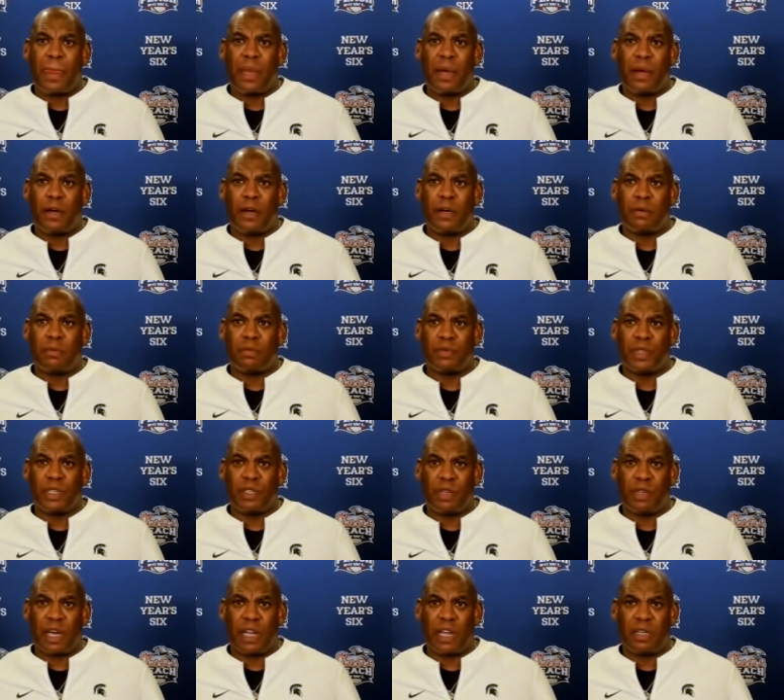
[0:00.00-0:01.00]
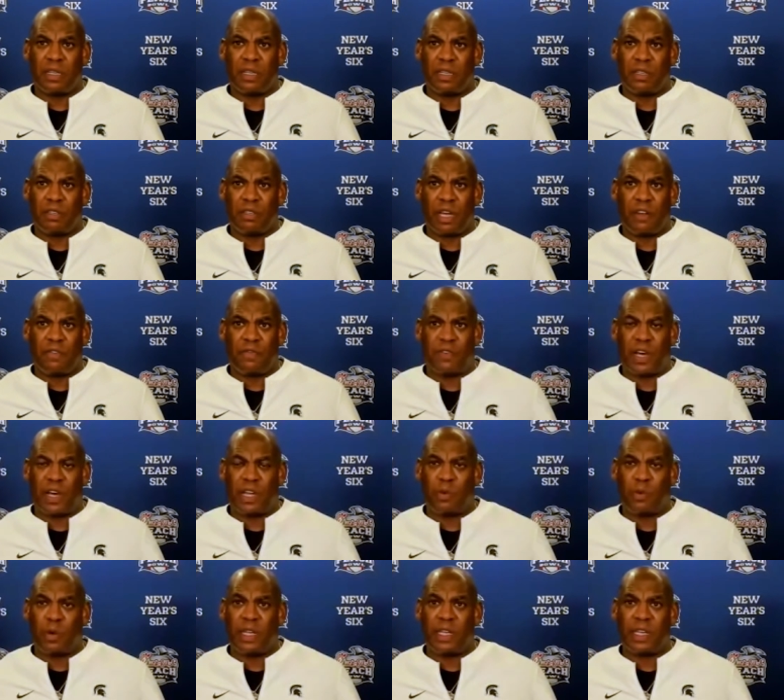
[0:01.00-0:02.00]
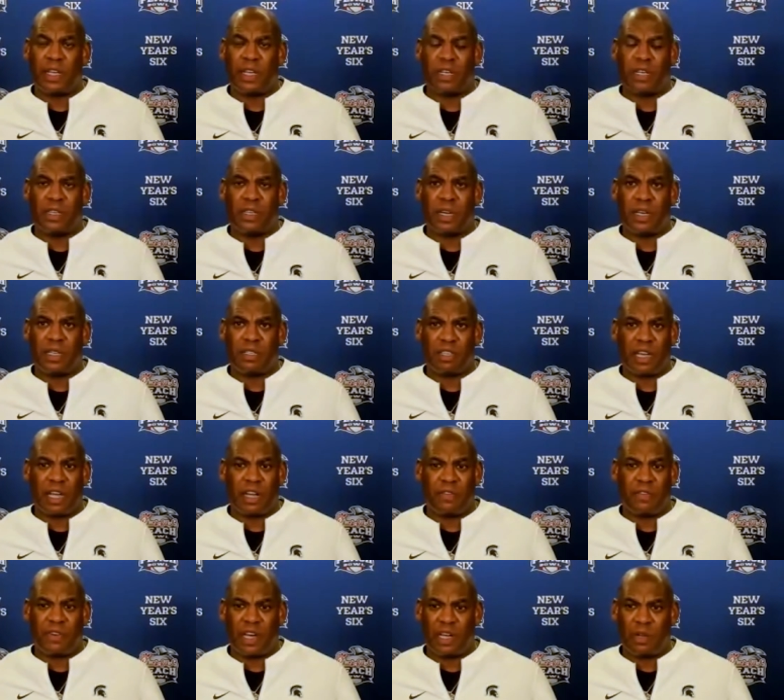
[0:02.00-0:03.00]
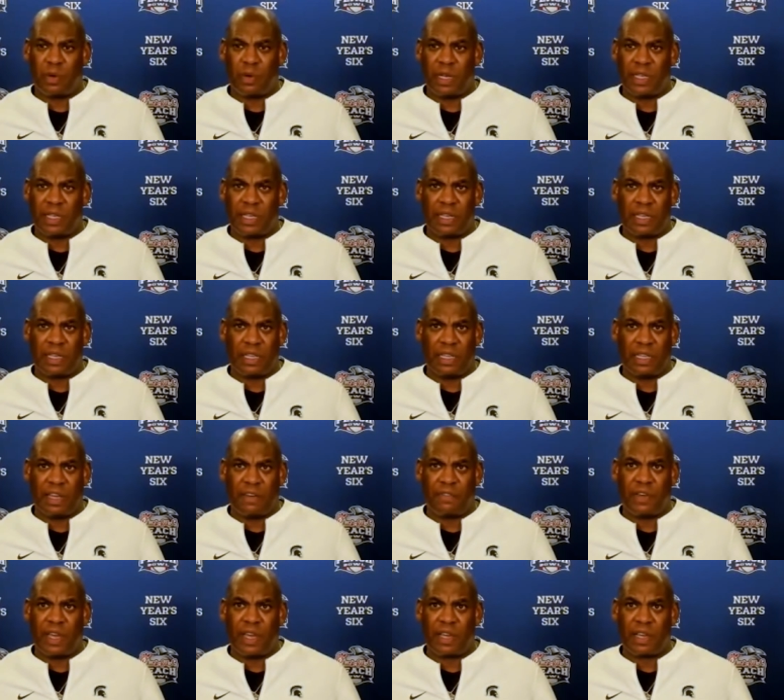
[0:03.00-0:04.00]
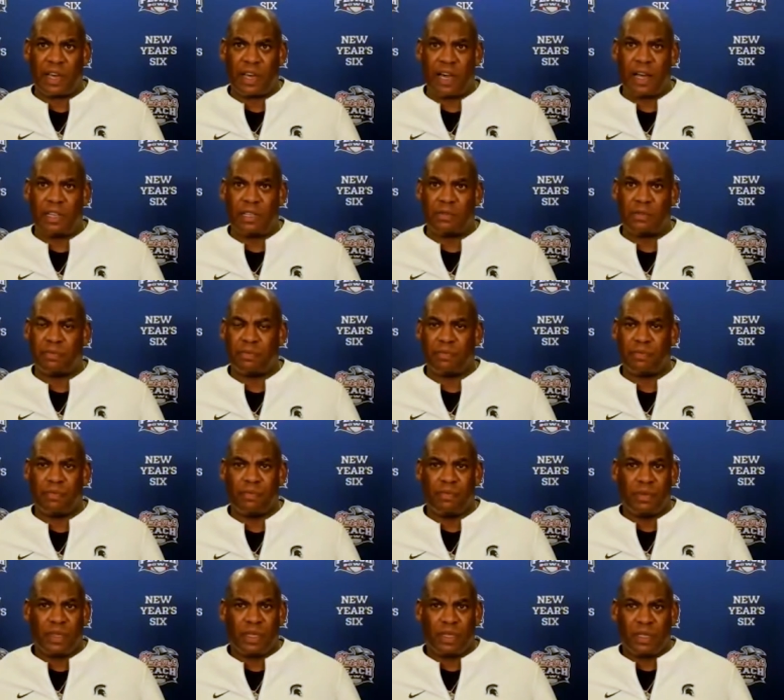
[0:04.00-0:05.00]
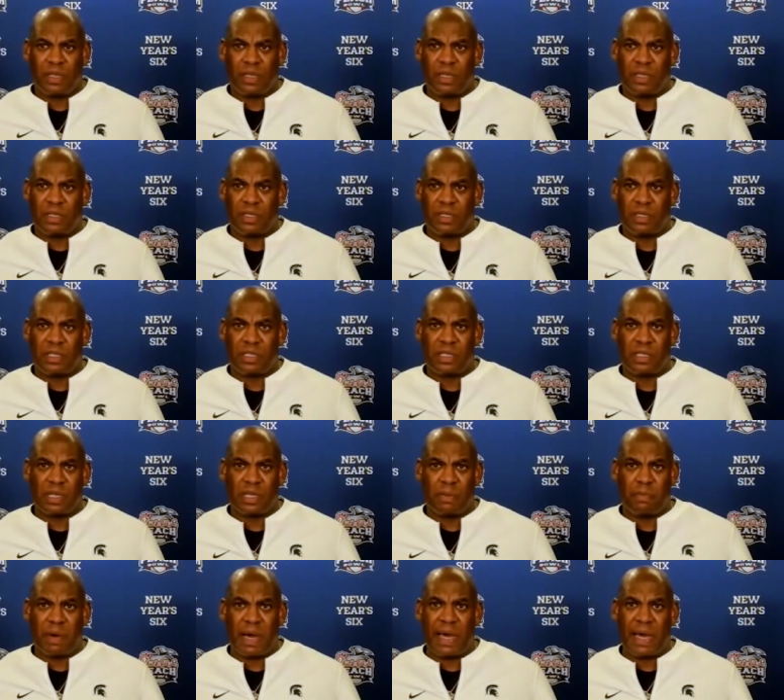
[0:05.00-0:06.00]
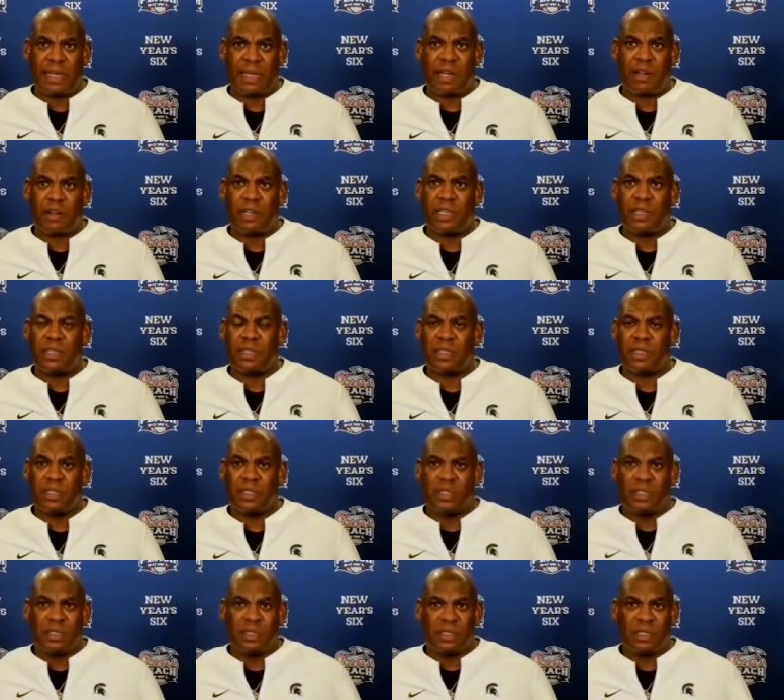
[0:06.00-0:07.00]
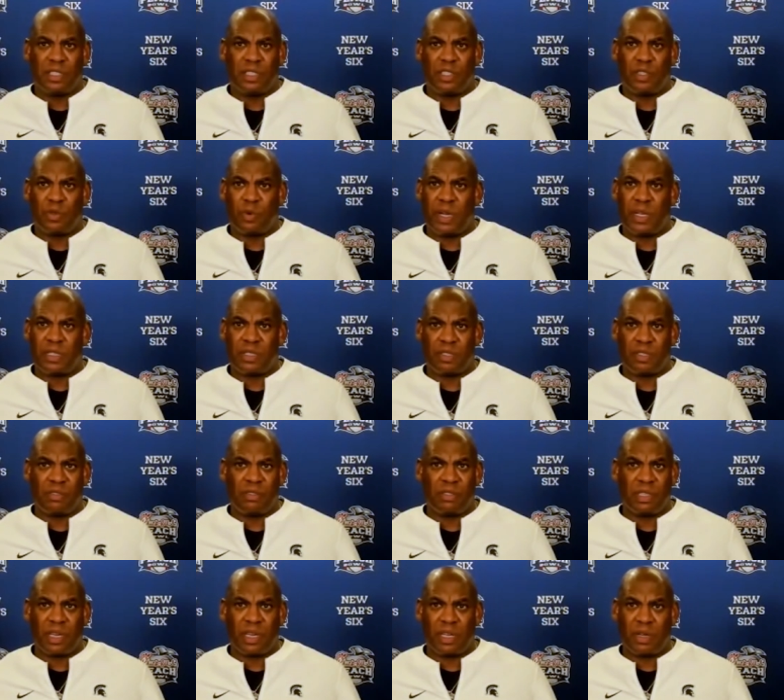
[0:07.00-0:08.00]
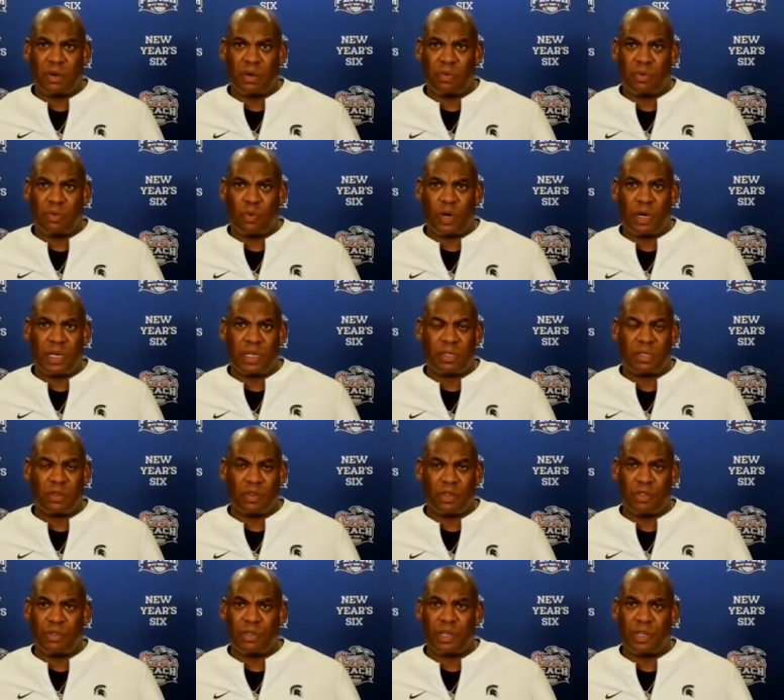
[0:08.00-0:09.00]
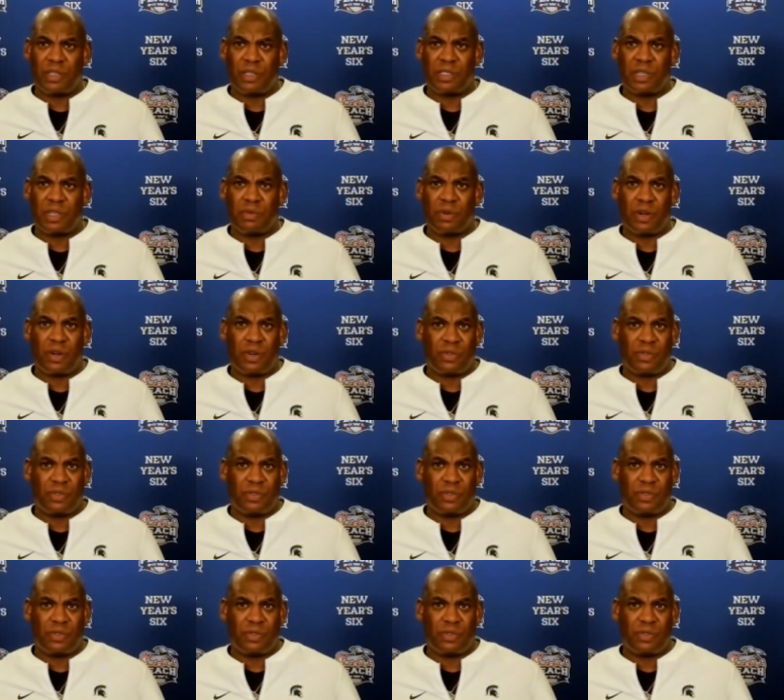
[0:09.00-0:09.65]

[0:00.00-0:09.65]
um, and you got to you got to find a way to get it done. You got to find a way to get in the left hand column because this is a binary situation. You get a one or you get a zero,